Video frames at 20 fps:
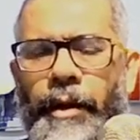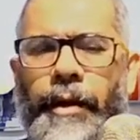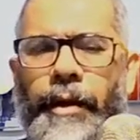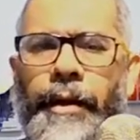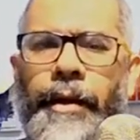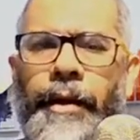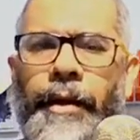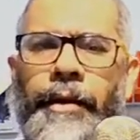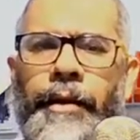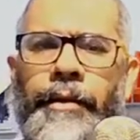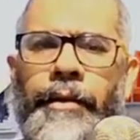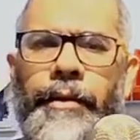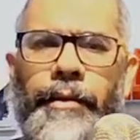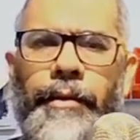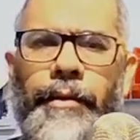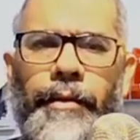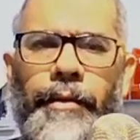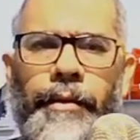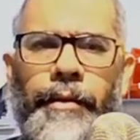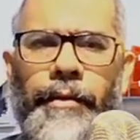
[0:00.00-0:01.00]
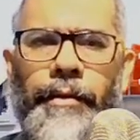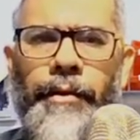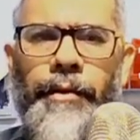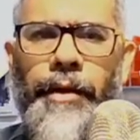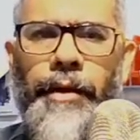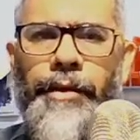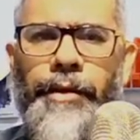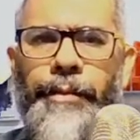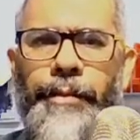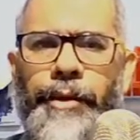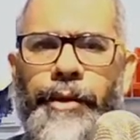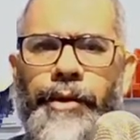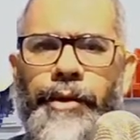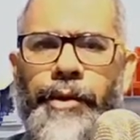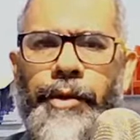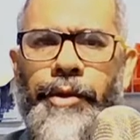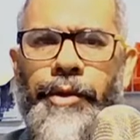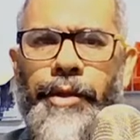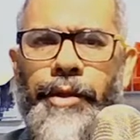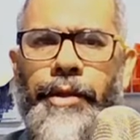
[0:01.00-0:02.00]
And this
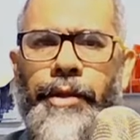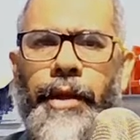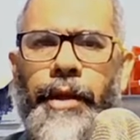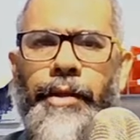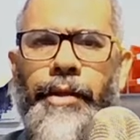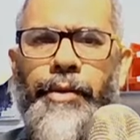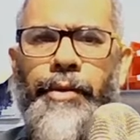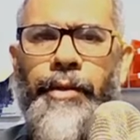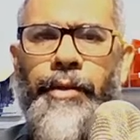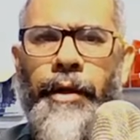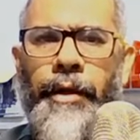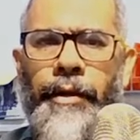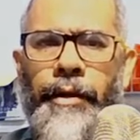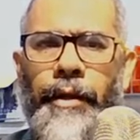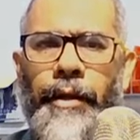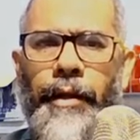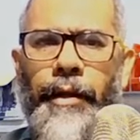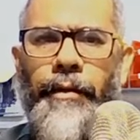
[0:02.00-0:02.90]
picture just tells you that